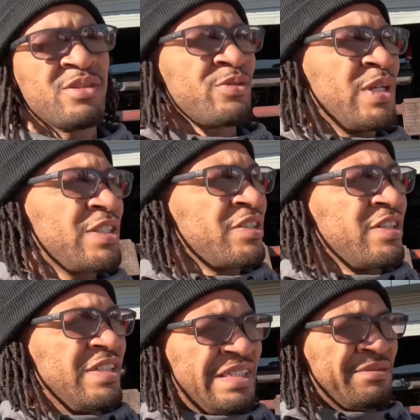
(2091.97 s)
So
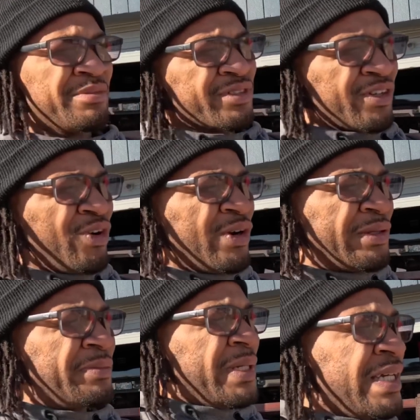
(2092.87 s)
Richard them
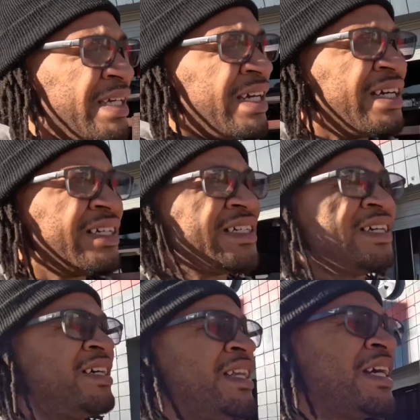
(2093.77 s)
quoted me,
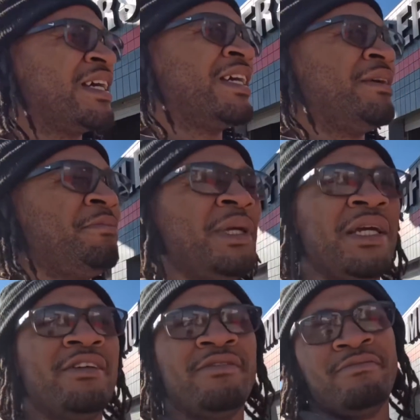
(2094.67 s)
they could get me
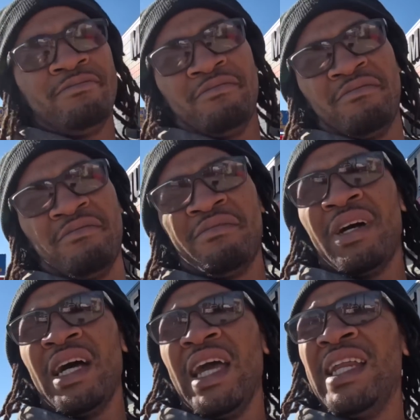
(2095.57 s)
in
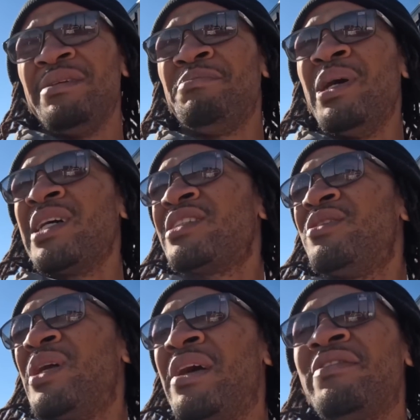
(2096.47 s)
about 80 bucks
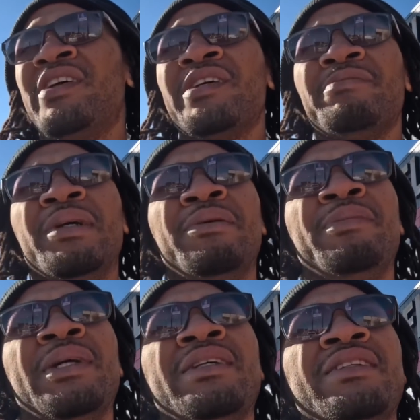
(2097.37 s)
or whatever, hook me up,
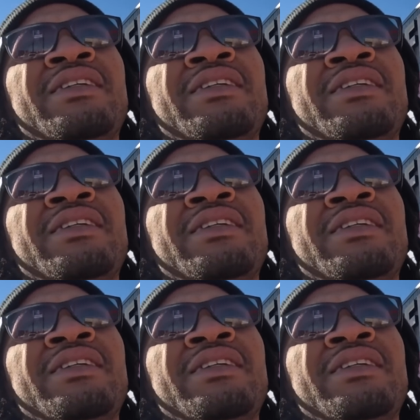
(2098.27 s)
but